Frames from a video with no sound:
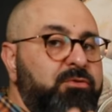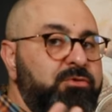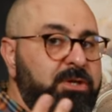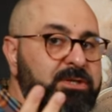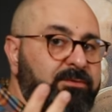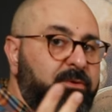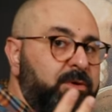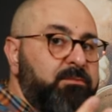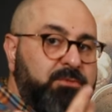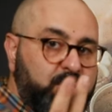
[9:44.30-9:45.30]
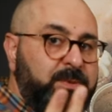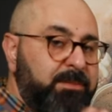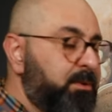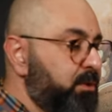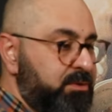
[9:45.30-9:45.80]
two drinks for two
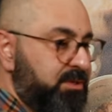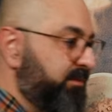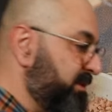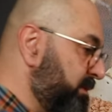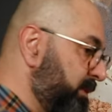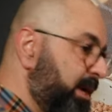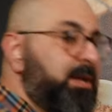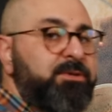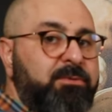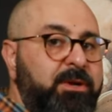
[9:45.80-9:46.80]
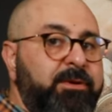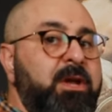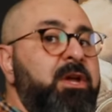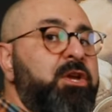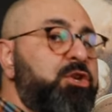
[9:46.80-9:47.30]
people, yourself and somebody else or whatever,
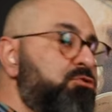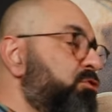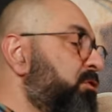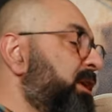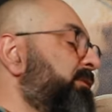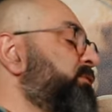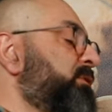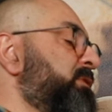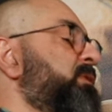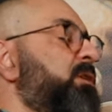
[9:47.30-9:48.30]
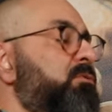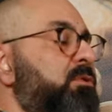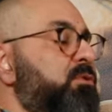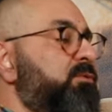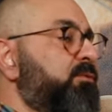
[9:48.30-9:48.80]
you don't have to decide who
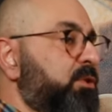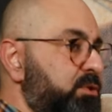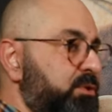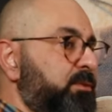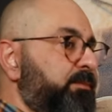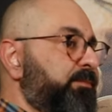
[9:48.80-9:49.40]
goes first.